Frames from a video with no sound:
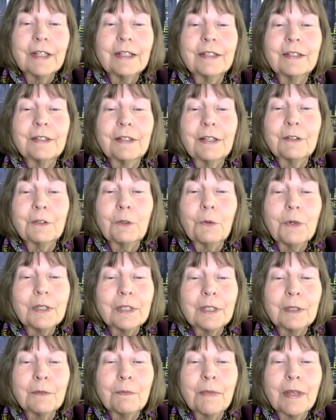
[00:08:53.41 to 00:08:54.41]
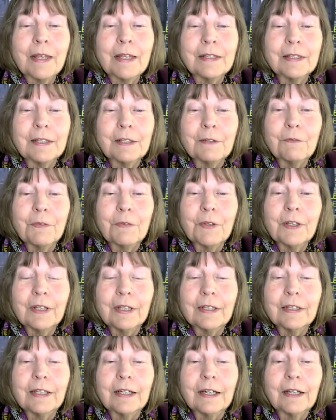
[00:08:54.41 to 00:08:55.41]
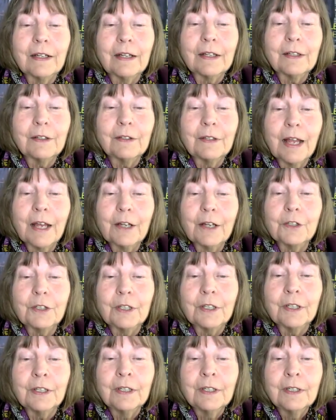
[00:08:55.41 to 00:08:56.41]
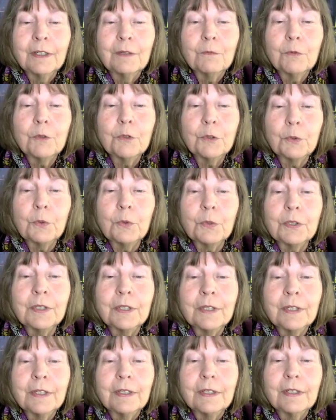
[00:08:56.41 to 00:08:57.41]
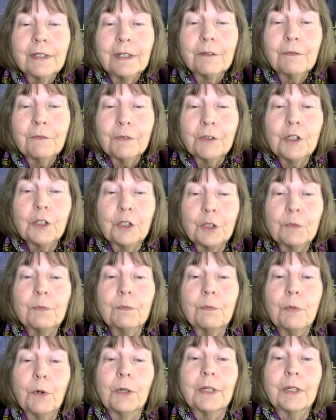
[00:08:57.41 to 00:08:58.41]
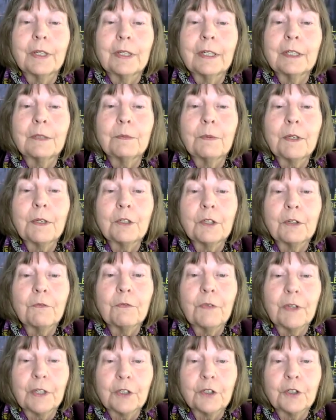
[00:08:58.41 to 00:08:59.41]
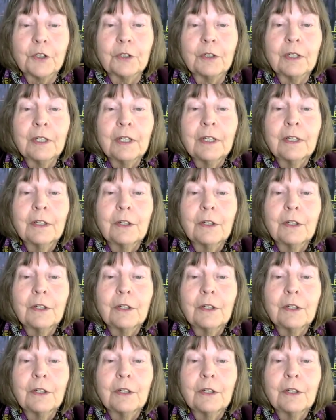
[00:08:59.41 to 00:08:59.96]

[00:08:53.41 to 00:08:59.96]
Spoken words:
It's always an amazing feeling that I can actually produce a finished book, and especially fiction,